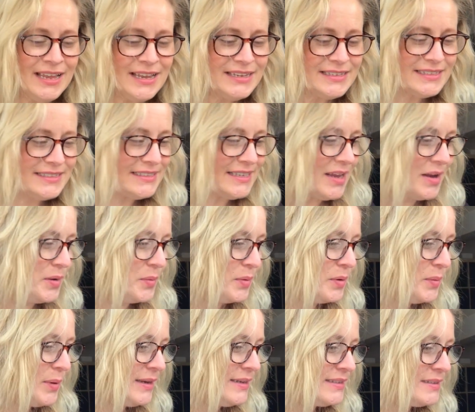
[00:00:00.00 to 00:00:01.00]
So we
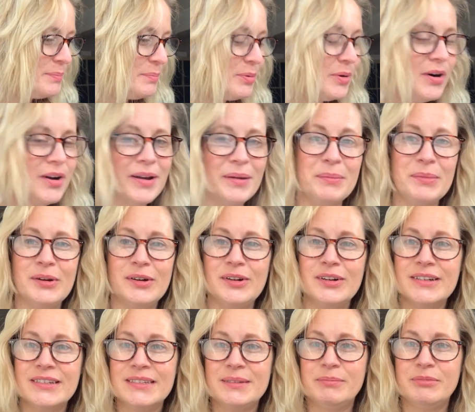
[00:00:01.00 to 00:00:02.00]
went to
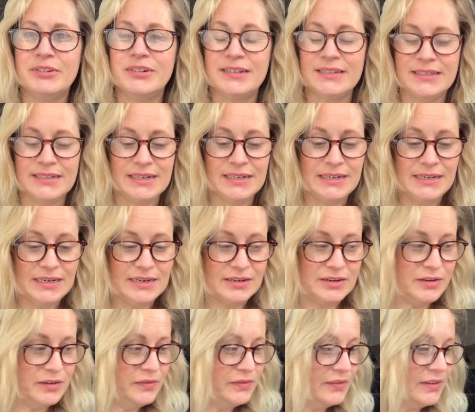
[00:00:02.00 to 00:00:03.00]
Primark, surprisingly
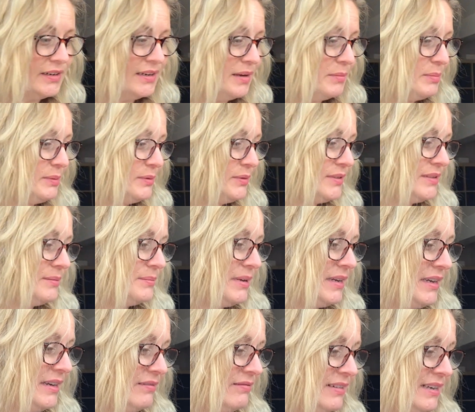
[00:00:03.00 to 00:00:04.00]
enough, and I bought some
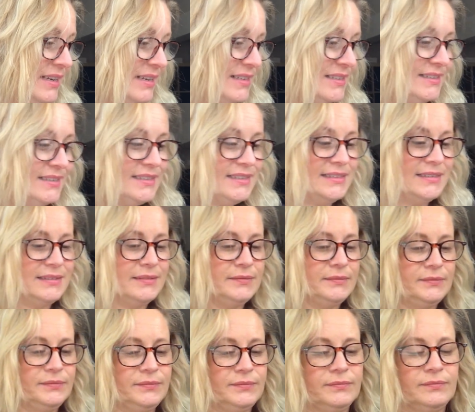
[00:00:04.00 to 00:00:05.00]
earrings.
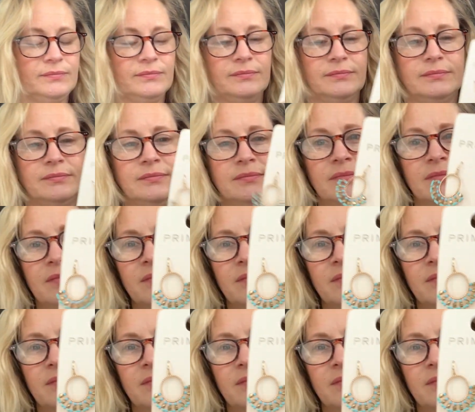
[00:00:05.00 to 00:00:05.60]
I